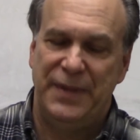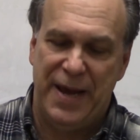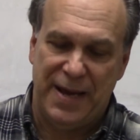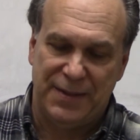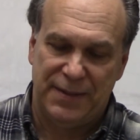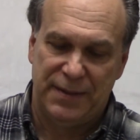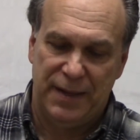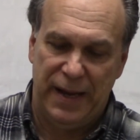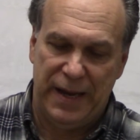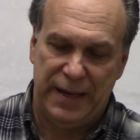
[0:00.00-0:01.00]
Yes,
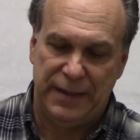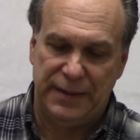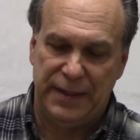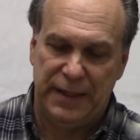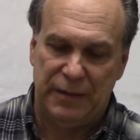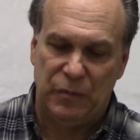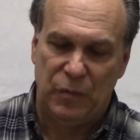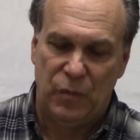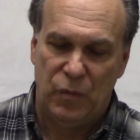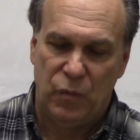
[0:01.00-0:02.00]
and
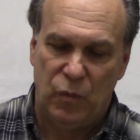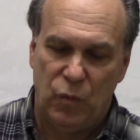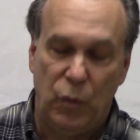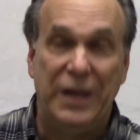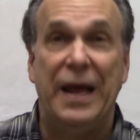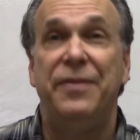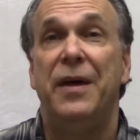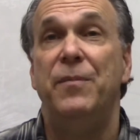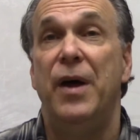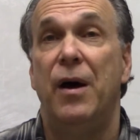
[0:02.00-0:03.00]
we let
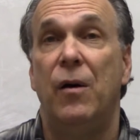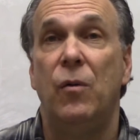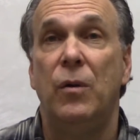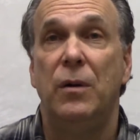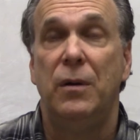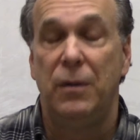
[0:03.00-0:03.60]
them know.